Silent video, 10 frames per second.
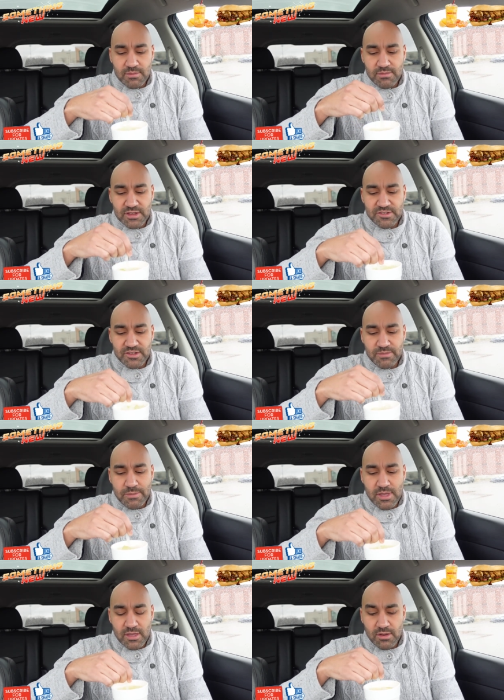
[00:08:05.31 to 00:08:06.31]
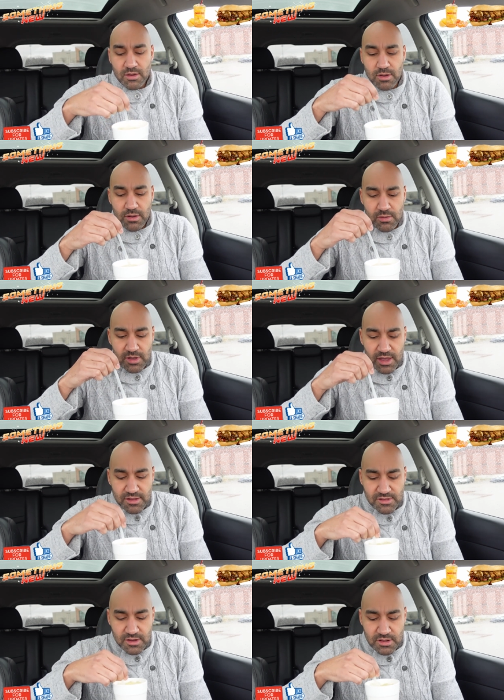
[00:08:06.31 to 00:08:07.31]
Mix it, maybe, okay,
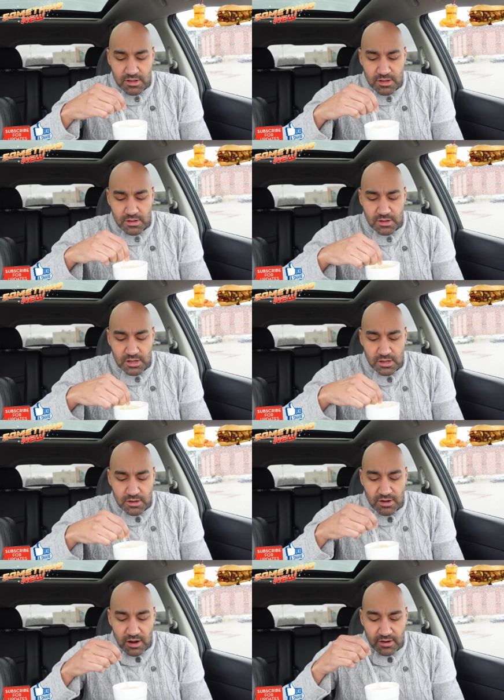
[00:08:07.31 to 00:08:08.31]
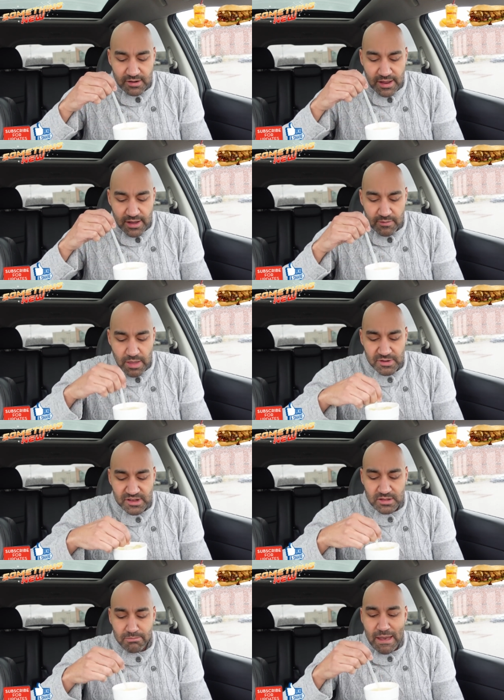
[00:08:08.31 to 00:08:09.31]
it's getting a little, a little darker now. Maybe it's
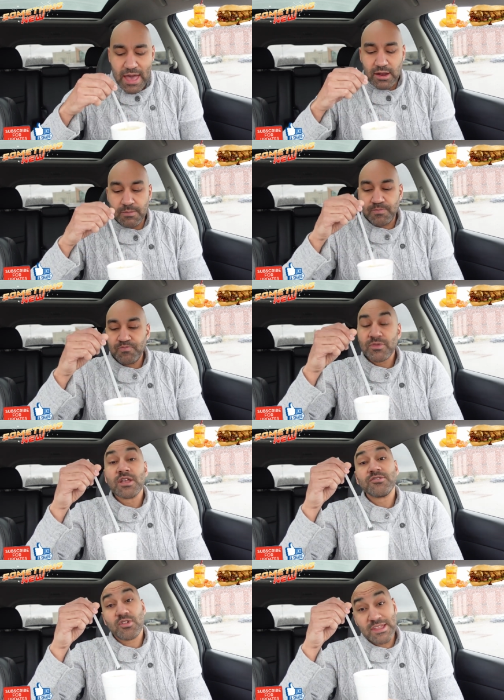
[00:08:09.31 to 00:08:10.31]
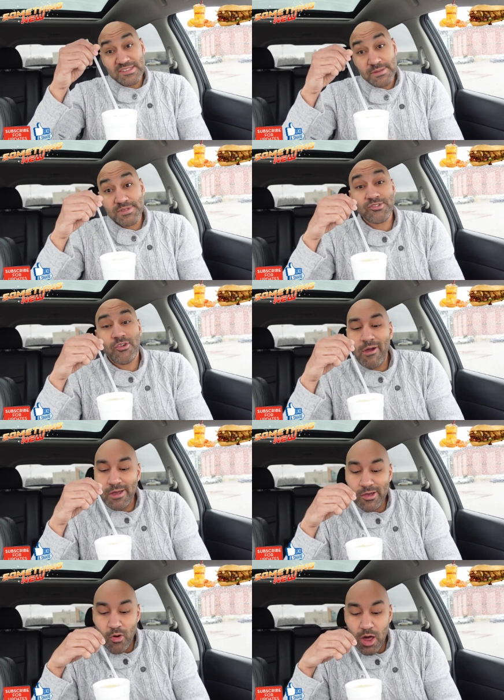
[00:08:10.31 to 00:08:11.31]
at the bottom. So let's keep the straw
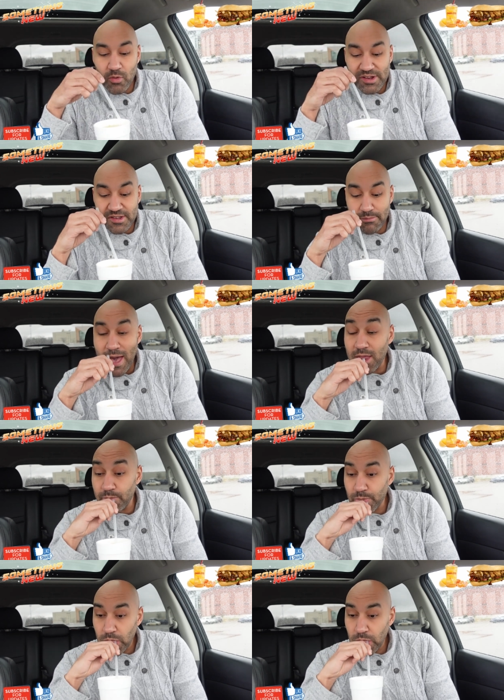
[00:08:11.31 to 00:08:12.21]
and go all the way to the bottom.